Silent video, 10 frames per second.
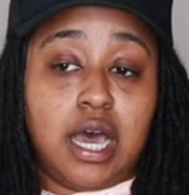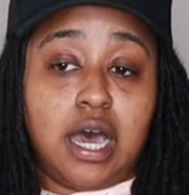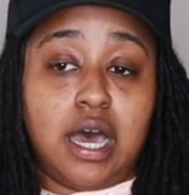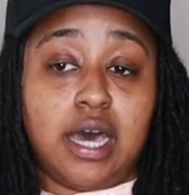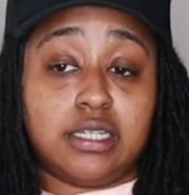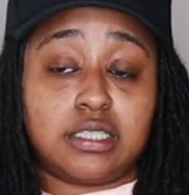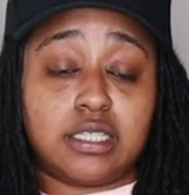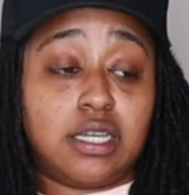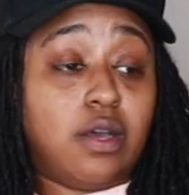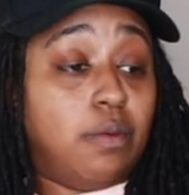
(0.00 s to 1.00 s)
uh,
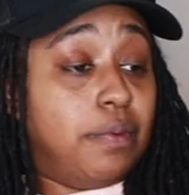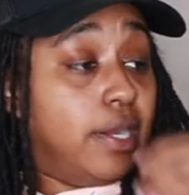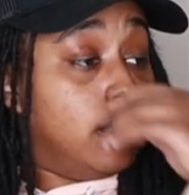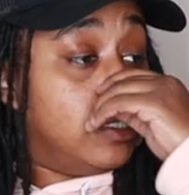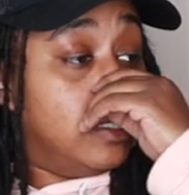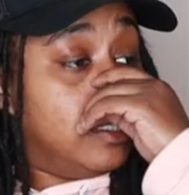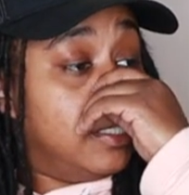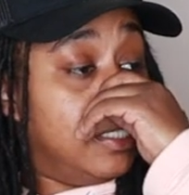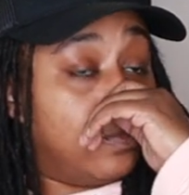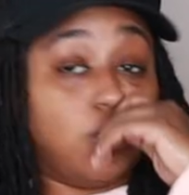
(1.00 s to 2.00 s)
honestly, co-parenting
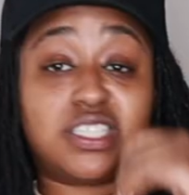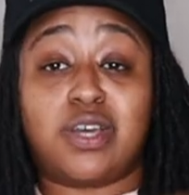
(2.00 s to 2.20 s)
is just what's